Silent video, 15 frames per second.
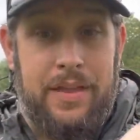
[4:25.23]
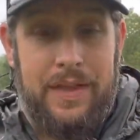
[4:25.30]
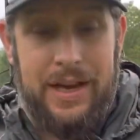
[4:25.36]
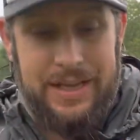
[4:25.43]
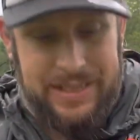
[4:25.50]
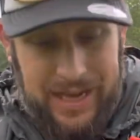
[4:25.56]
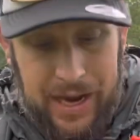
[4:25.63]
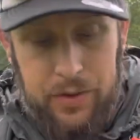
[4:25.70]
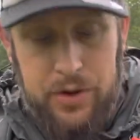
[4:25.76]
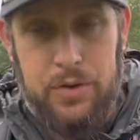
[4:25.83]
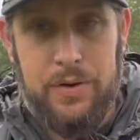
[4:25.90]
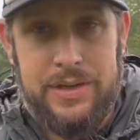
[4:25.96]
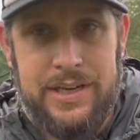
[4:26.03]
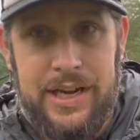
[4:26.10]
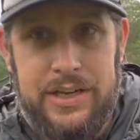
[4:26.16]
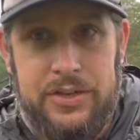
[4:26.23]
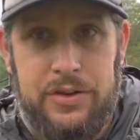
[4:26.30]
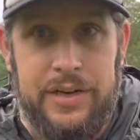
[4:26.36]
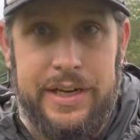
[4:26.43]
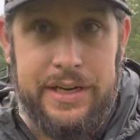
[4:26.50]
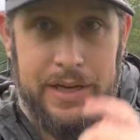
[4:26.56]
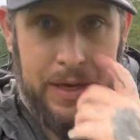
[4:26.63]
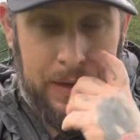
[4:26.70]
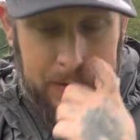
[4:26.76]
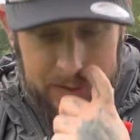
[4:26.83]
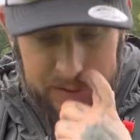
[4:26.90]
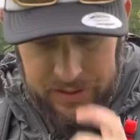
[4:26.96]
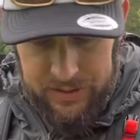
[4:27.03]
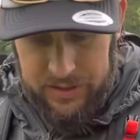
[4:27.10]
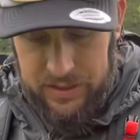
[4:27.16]
That is how you attach your leader,
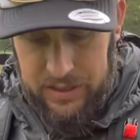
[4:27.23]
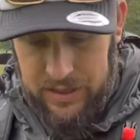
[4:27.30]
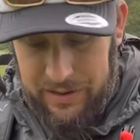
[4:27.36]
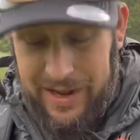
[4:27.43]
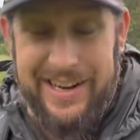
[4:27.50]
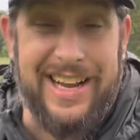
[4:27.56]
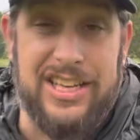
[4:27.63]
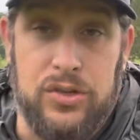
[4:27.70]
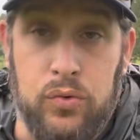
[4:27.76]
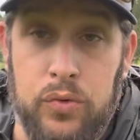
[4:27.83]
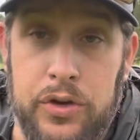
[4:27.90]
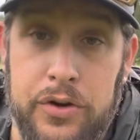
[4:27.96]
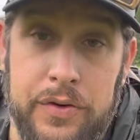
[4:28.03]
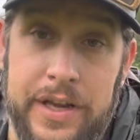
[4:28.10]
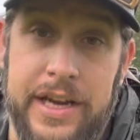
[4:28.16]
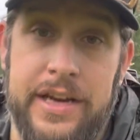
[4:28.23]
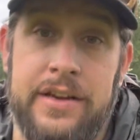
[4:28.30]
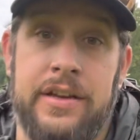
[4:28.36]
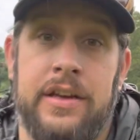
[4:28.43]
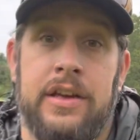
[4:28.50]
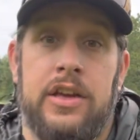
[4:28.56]
and that's all you need.